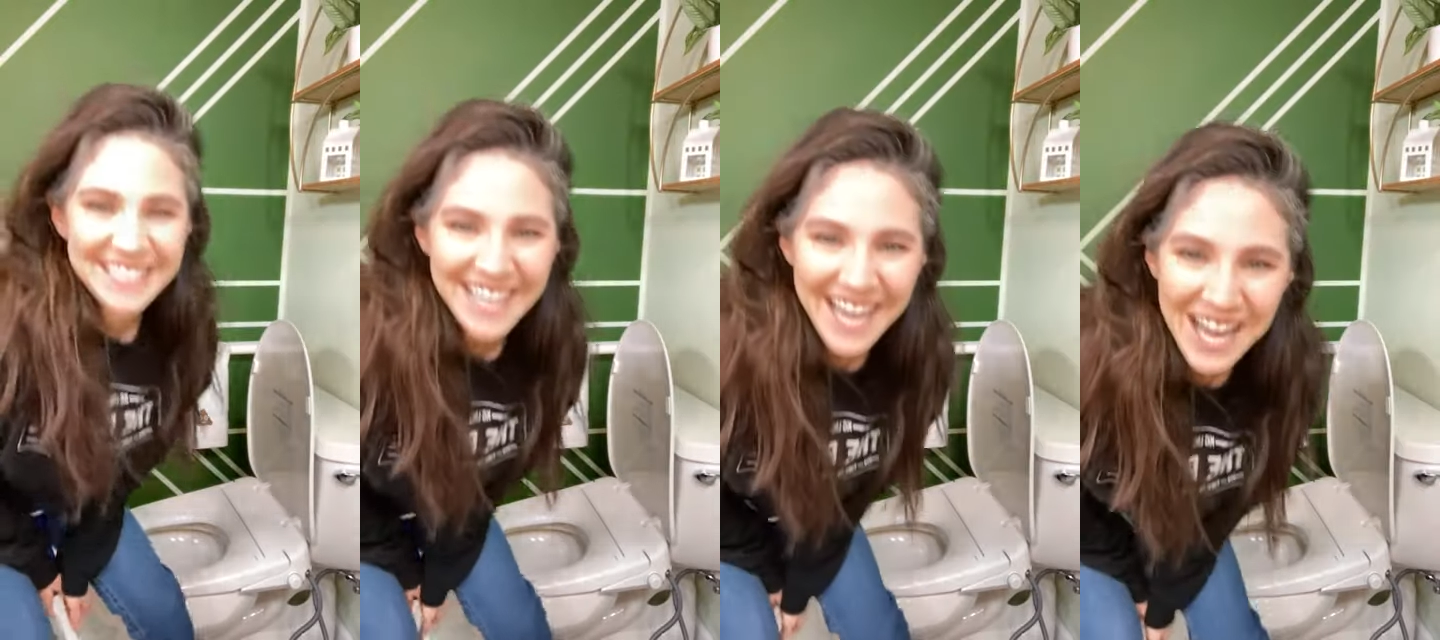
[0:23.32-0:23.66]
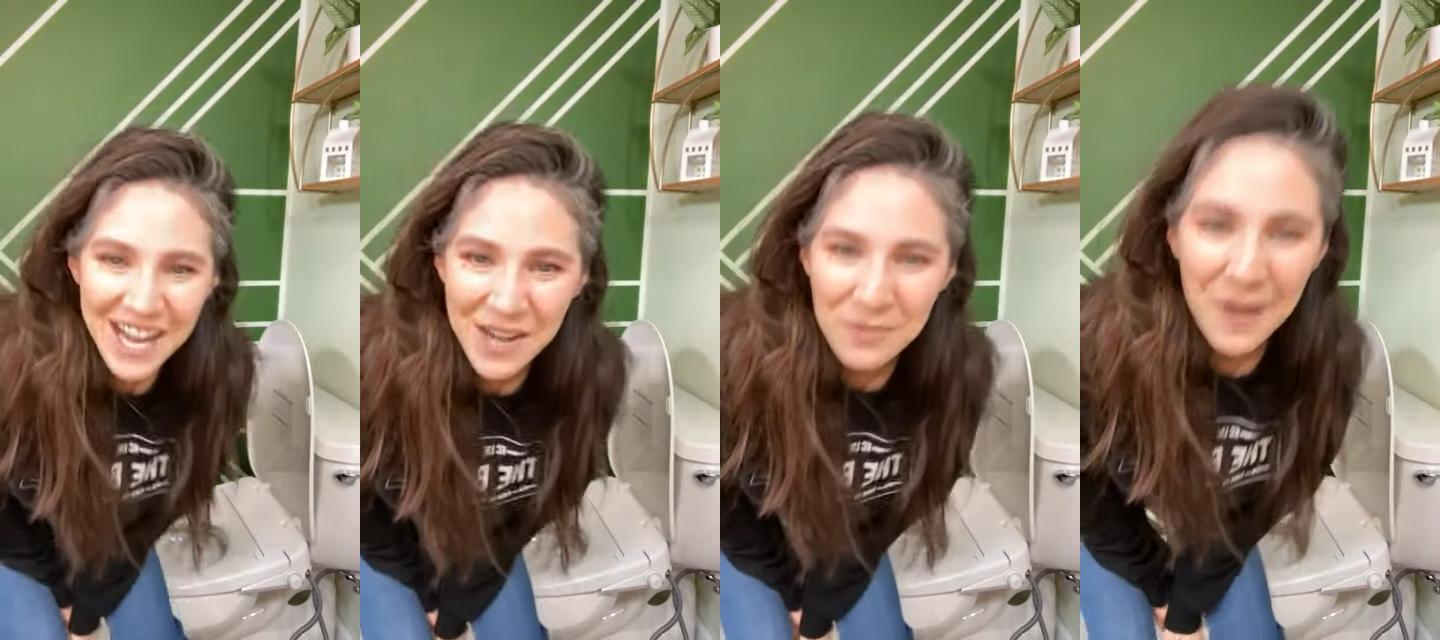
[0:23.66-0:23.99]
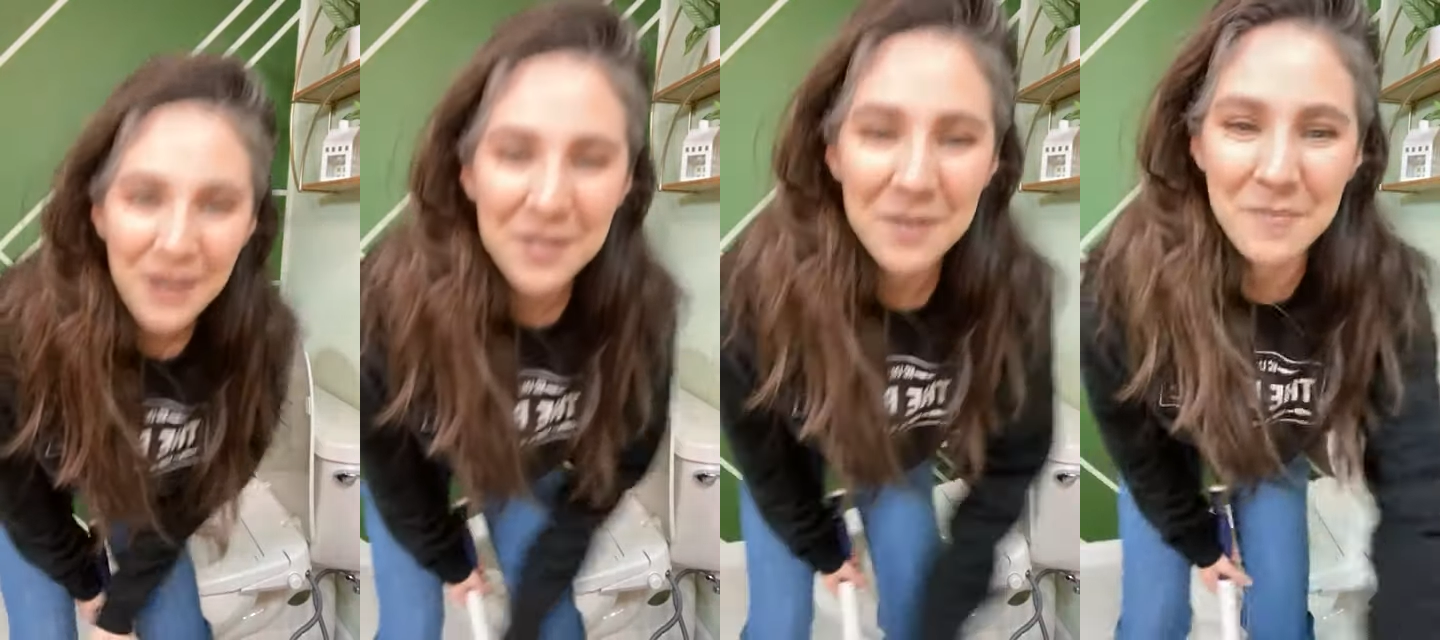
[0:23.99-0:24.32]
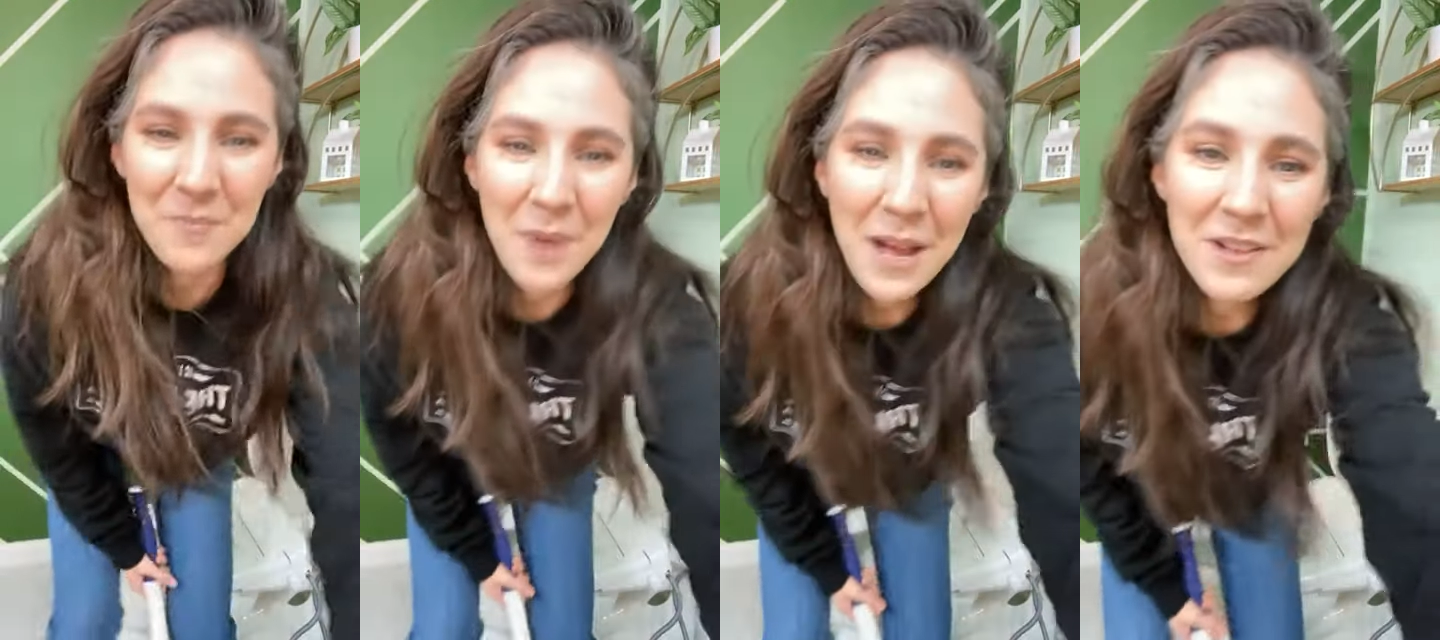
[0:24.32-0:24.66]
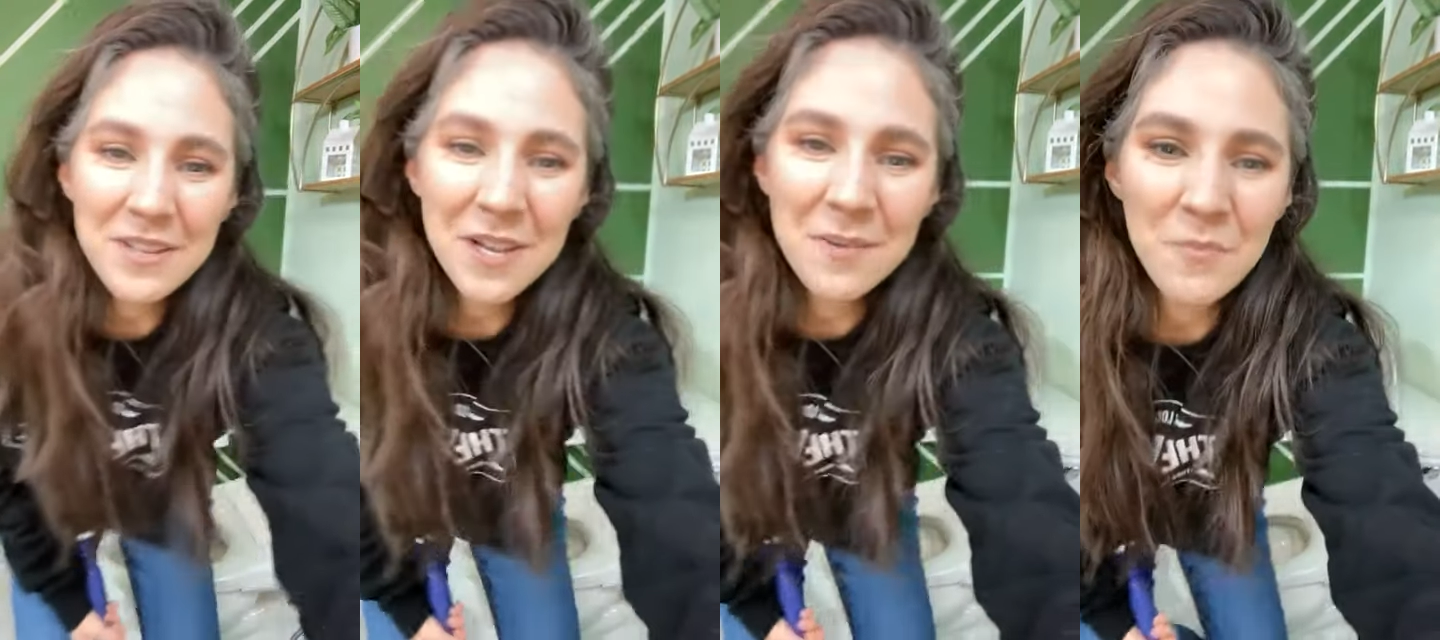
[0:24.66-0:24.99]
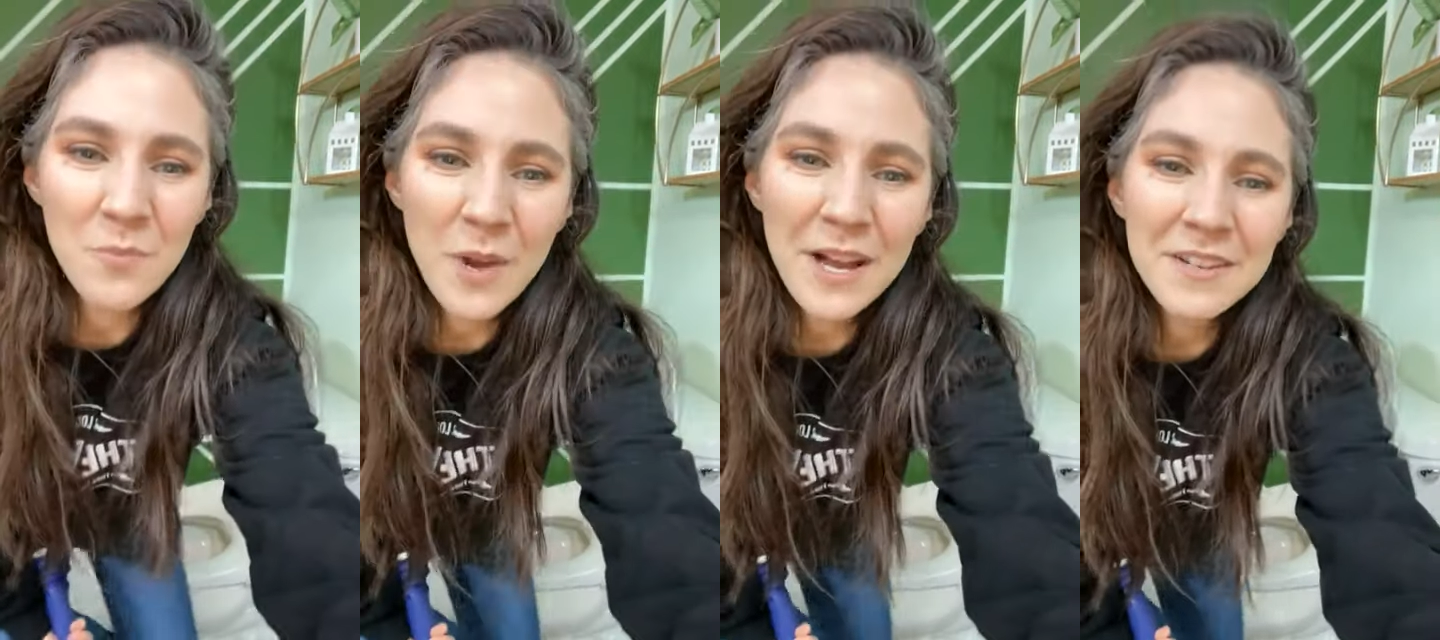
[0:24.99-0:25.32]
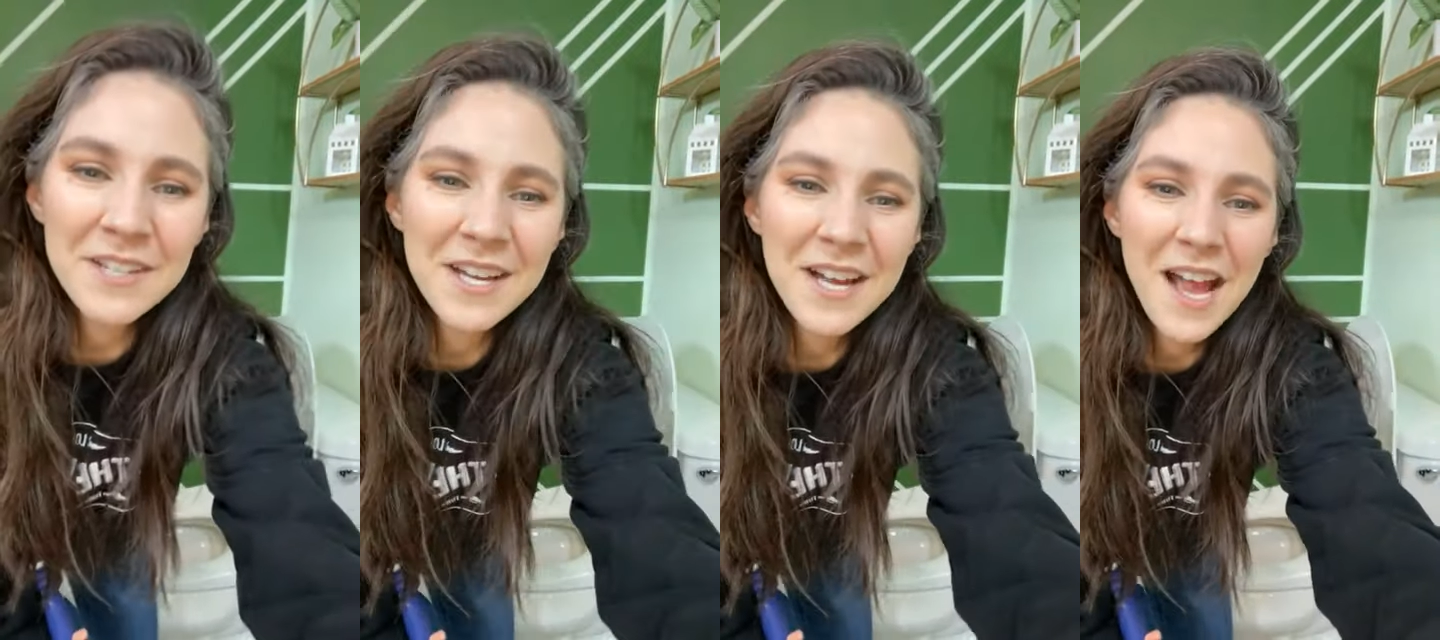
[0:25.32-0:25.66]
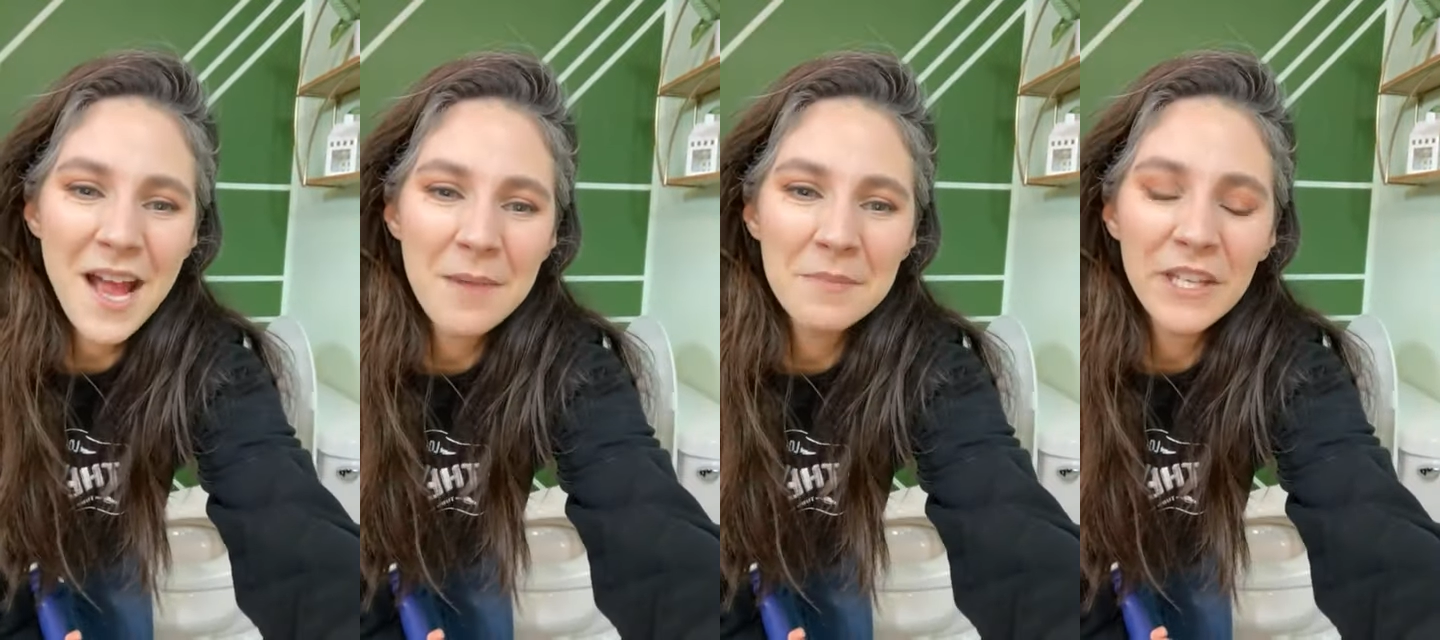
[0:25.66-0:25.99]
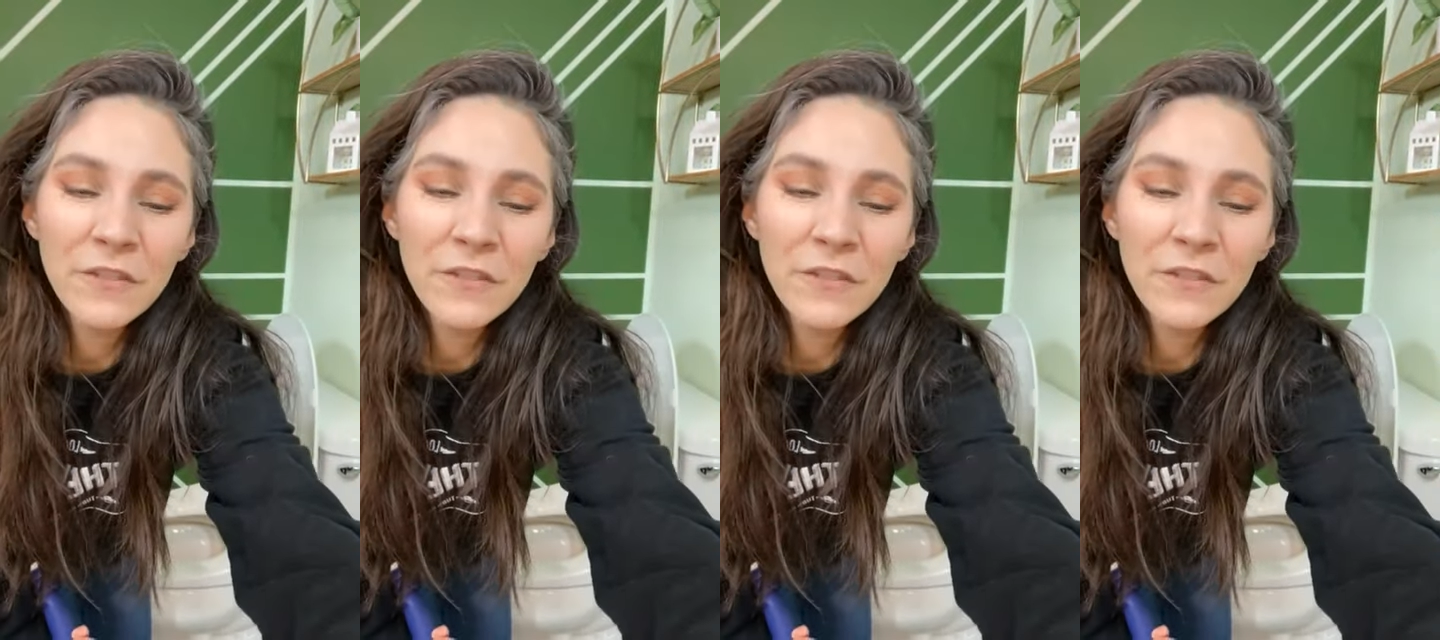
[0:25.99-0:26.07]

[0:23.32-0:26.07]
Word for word: Yeah, welcome, welcome, welcome.